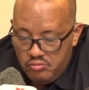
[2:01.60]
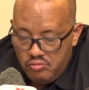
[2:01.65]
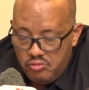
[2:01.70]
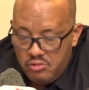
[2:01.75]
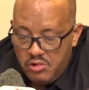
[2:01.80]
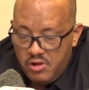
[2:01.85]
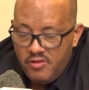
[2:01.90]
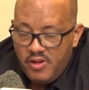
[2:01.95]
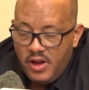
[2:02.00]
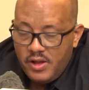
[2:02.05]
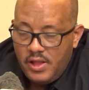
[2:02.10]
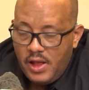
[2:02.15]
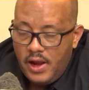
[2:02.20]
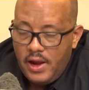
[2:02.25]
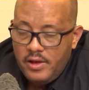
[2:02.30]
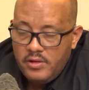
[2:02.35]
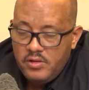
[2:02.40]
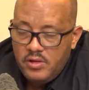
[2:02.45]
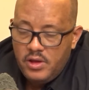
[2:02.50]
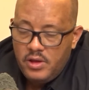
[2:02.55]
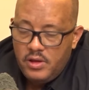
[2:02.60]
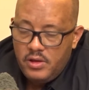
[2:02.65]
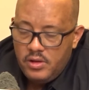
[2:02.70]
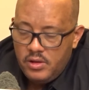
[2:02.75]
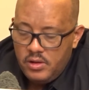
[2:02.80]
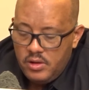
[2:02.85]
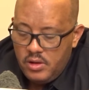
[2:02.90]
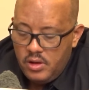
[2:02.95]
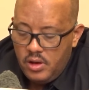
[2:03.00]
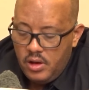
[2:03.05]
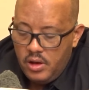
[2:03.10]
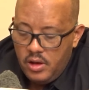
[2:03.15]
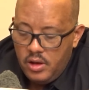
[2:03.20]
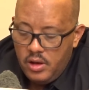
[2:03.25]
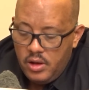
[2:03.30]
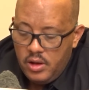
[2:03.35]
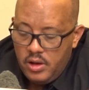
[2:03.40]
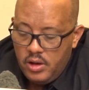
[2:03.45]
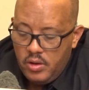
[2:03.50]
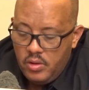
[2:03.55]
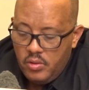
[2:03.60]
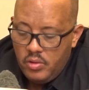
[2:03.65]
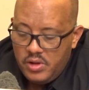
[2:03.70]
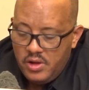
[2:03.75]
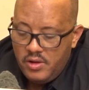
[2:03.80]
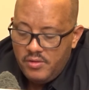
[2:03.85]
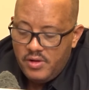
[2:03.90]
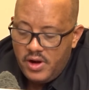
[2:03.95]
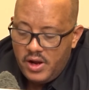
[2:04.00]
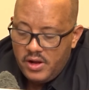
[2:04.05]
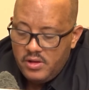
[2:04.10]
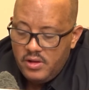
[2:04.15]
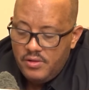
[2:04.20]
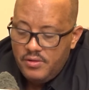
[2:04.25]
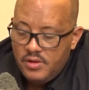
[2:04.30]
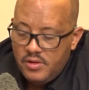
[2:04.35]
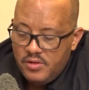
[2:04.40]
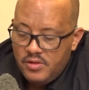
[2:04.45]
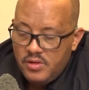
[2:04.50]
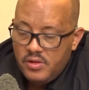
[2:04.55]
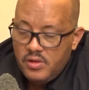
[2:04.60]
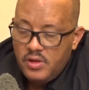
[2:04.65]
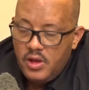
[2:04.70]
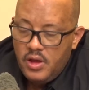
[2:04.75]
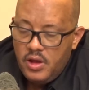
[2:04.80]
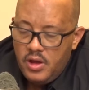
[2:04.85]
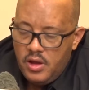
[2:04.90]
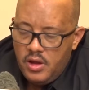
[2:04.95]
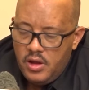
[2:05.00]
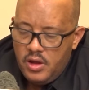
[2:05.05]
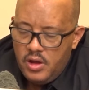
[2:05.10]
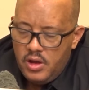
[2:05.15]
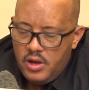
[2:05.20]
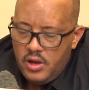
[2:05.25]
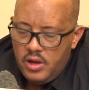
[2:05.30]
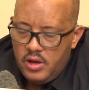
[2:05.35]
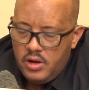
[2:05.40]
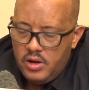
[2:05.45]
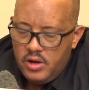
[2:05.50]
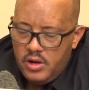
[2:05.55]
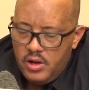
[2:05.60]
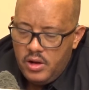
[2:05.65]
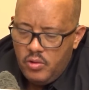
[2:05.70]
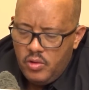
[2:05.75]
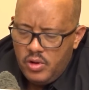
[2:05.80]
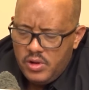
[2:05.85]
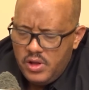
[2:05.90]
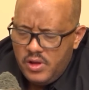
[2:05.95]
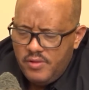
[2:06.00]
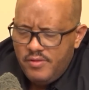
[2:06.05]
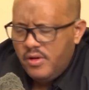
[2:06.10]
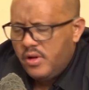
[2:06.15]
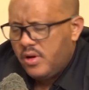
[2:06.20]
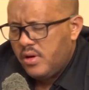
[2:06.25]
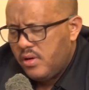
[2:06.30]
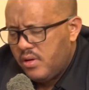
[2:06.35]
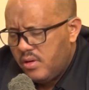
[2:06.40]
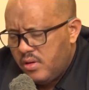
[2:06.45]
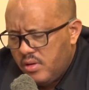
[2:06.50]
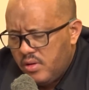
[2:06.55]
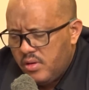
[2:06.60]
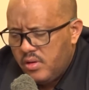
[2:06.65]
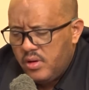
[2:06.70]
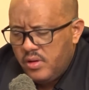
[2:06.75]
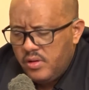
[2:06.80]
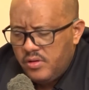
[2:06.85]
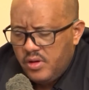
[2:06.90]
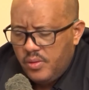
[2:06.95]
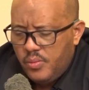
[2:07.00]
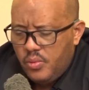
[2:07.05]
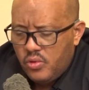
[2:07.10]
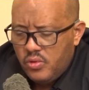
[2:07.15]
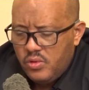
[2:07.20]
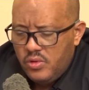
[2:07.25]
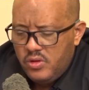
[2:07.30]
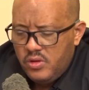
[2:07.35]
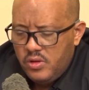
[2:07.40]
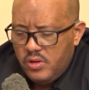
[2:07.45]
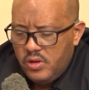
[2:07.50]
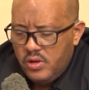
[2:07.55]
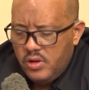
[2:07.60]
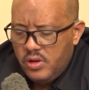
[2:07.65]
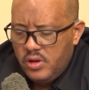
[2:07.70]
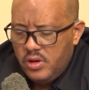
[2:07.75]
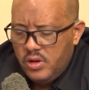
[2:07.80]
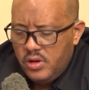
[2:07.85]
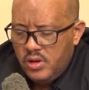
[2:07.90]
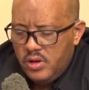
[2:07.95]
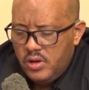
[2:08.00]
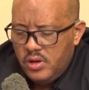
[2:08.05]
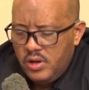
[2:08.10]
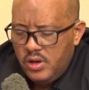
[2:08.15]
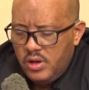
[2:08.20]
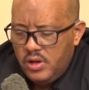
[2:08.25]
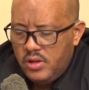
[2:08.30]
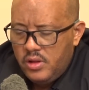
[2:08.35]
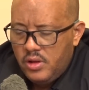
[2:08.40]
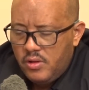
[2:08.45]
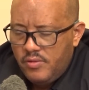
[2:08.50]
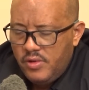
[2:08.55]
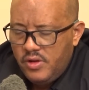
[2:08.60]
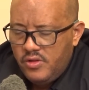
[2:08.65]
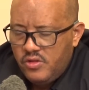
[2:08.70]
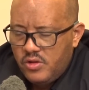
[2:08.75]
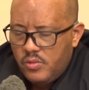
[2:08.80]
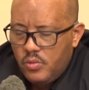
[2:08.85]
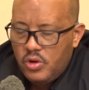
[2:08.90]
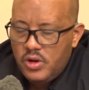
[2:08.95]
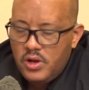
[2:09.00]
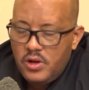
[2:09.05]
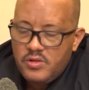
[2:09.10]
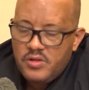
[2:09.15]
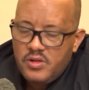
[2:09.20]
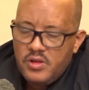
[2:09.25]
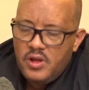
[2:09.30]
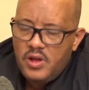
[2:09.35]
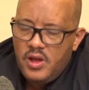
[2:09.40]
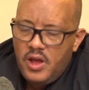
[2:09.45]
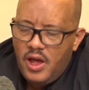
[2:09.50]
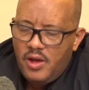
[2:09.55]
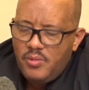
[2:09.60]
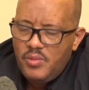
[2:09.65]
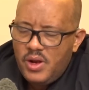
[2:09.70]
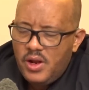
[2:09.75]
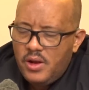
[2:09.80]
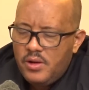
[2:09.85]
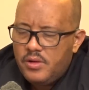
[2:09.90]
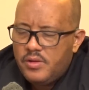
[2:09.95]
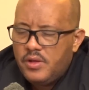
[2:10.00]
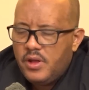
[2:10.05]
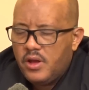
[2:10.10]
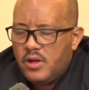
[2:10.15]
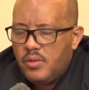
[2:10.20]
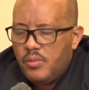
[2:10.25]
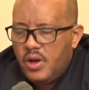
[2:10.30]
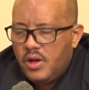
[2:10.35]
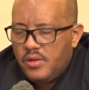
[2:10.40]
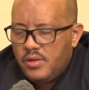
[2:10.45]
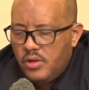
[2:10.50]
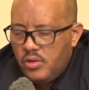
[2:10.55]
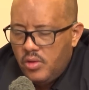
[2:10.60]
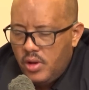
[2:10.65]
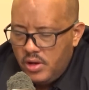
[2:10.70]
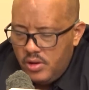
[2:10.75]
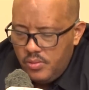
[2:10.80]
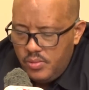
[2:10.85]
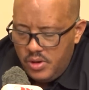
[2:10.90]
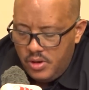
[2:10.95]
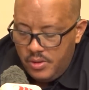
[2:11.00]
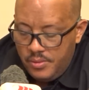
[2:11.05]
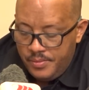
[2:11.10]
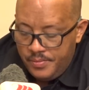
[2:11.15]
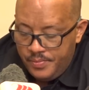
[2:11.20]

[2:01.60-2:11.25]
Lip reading: revitalizing whatever activities and whatever support intervention models have been undertaken by the UNDP.